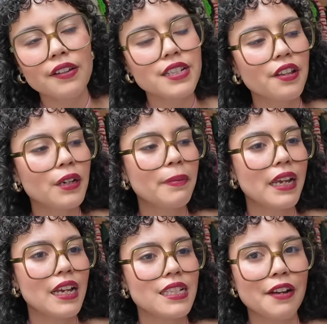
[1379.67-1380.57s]
I was out there
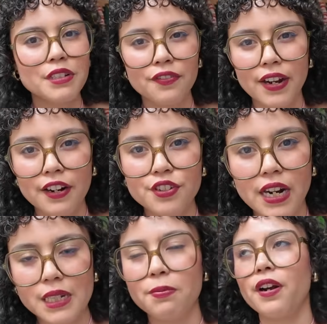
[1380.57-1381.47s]
because I was afraid of
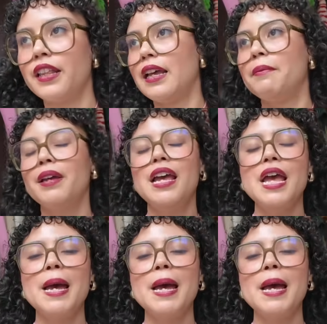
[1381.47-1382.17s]
transporting them.